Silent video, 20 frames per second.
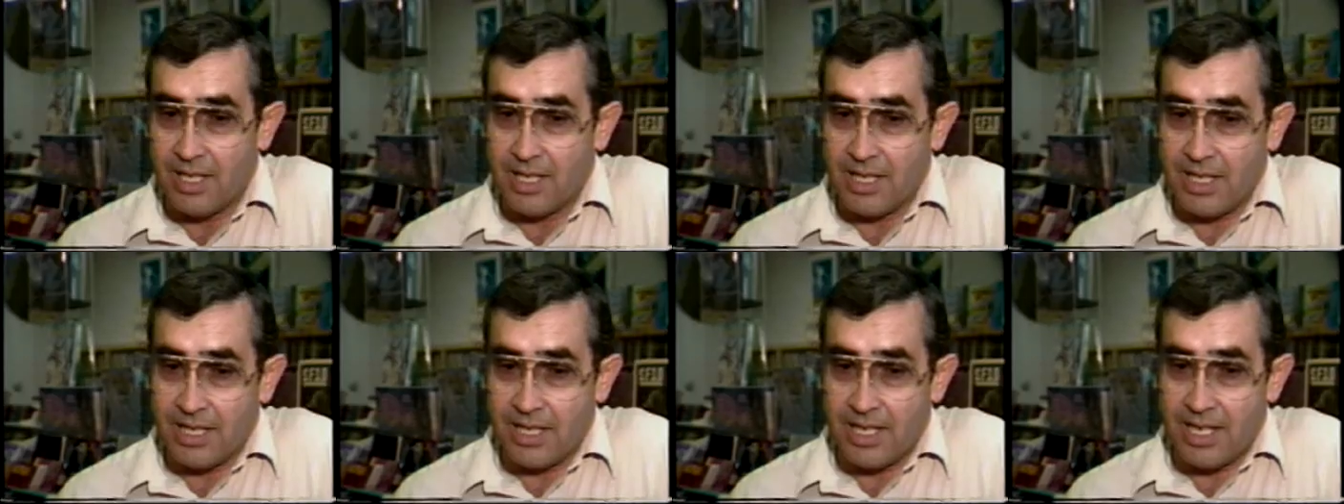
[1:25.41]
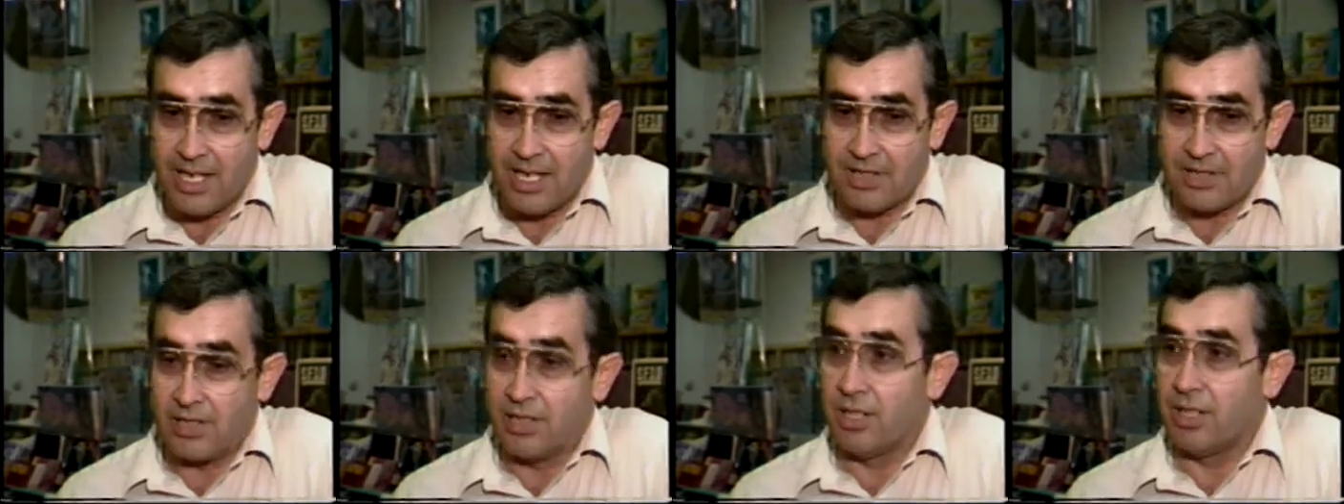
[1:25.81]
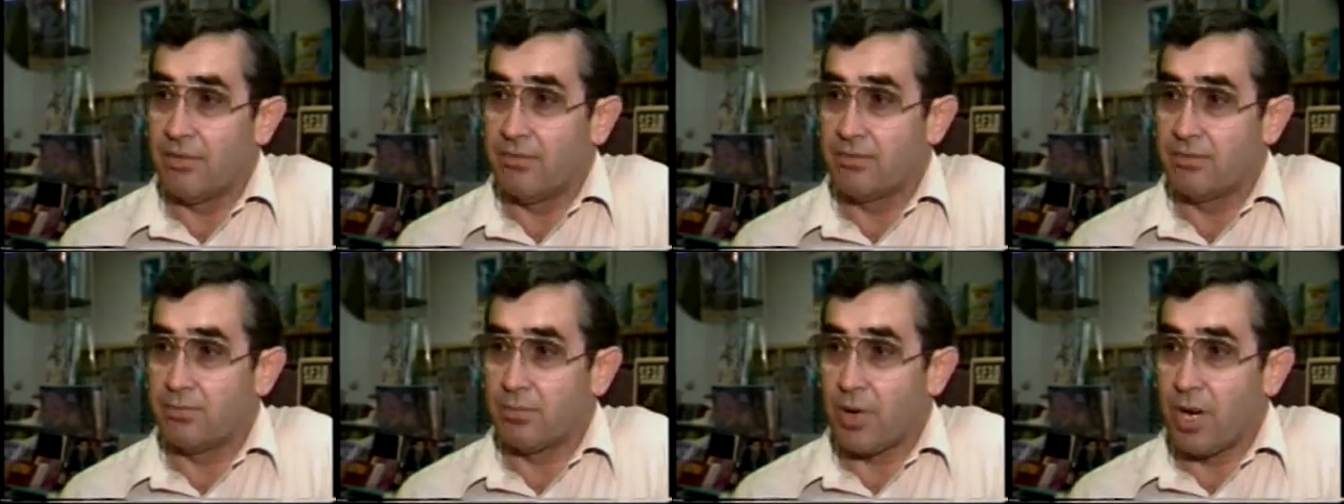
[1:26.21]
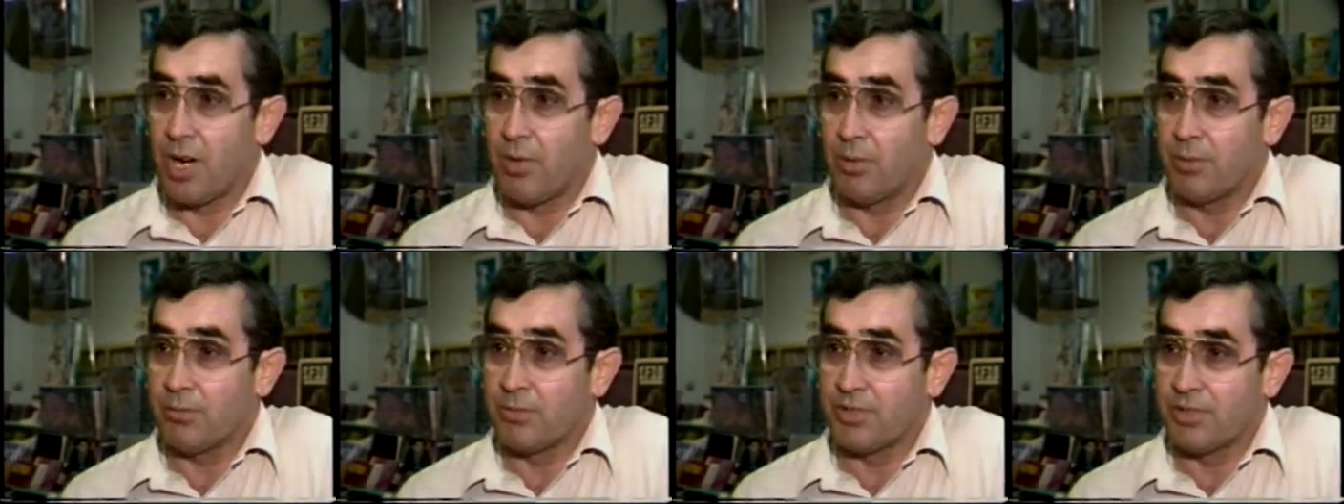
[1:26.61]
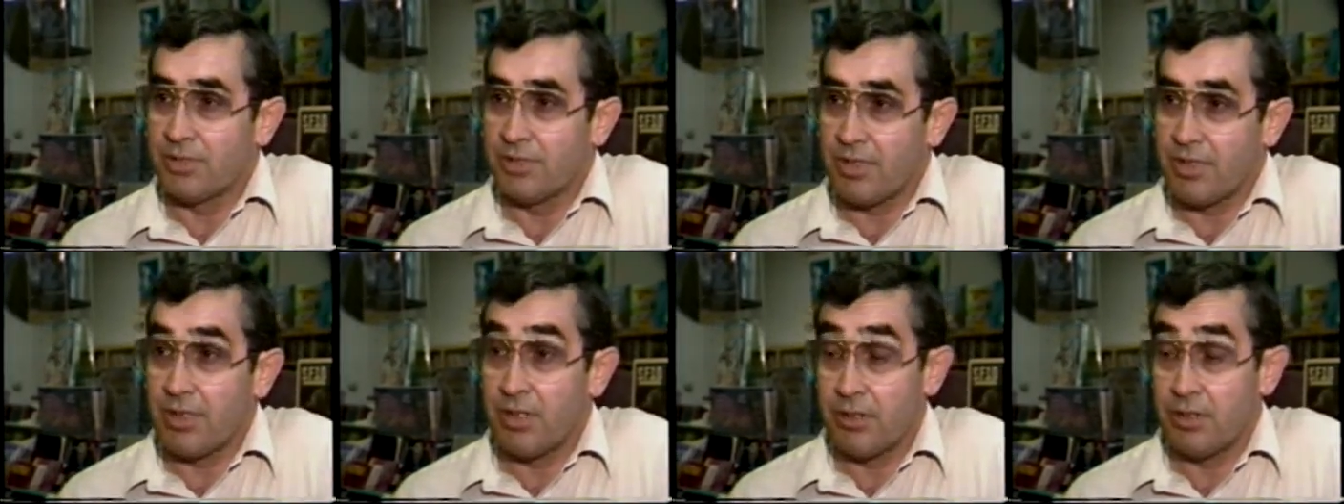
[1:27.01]
And he has love problems
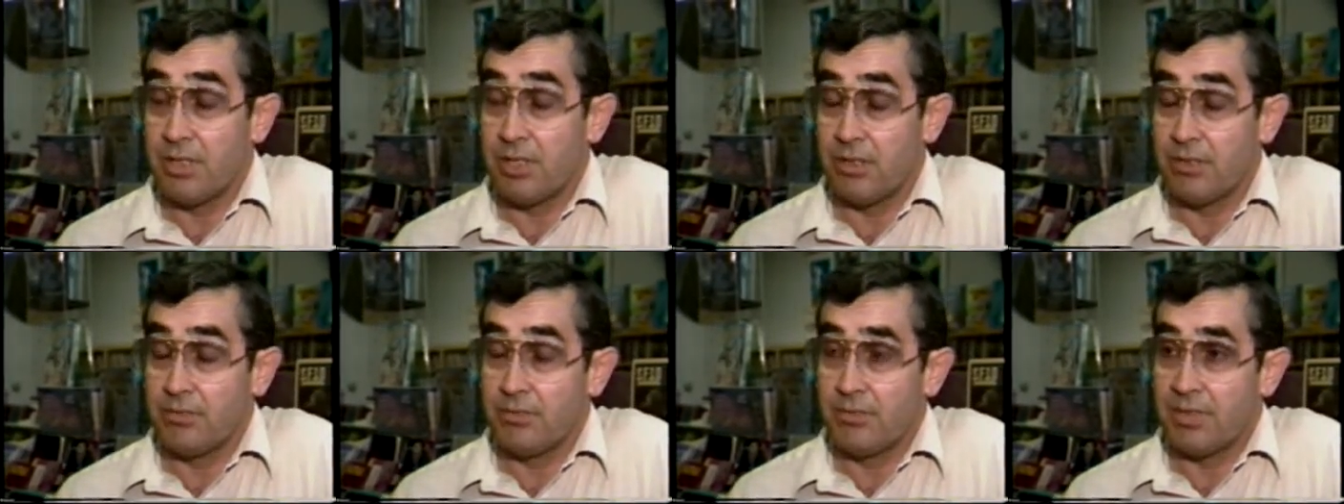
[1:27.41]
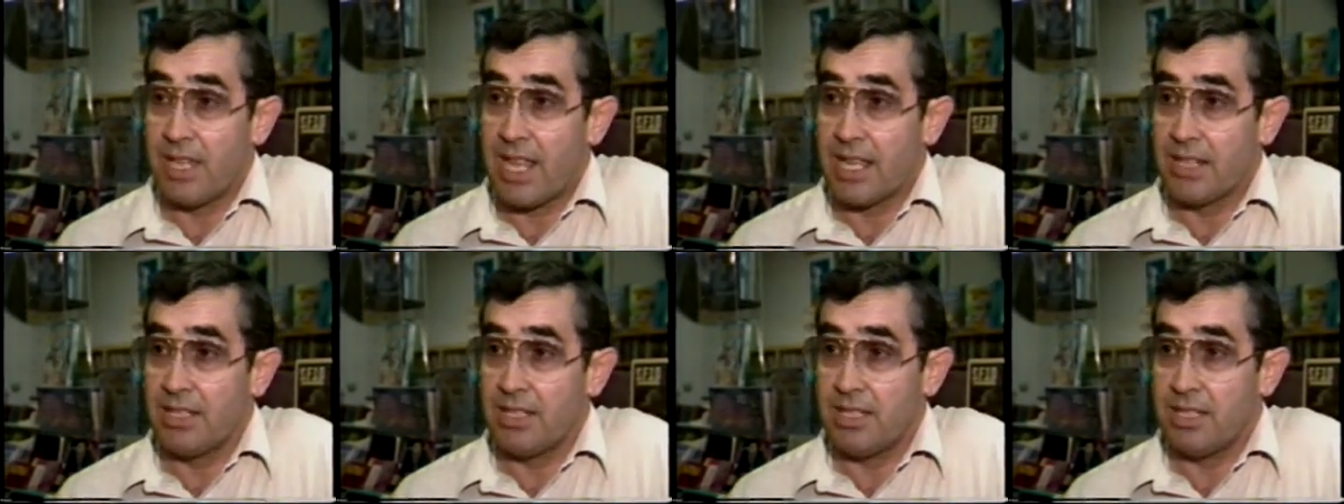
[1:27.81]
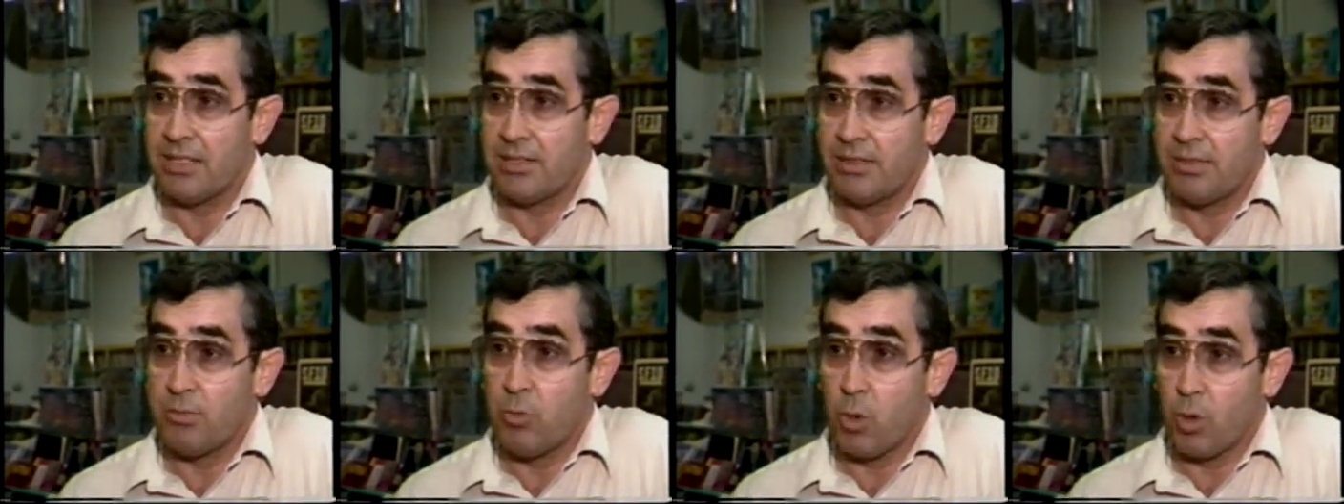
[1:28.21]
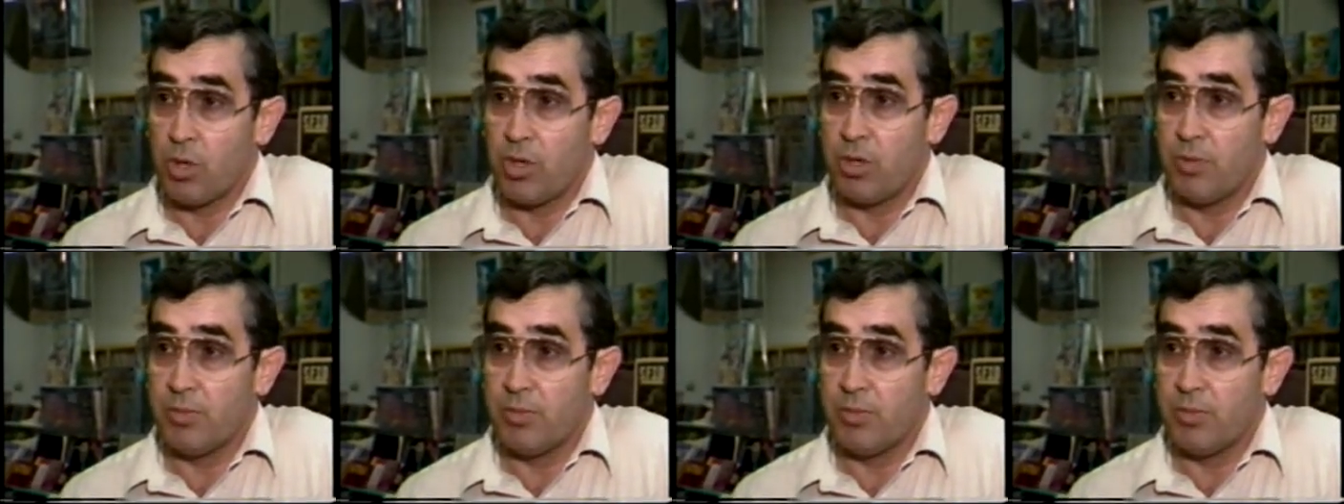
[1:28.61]
and all, you know, like this, and more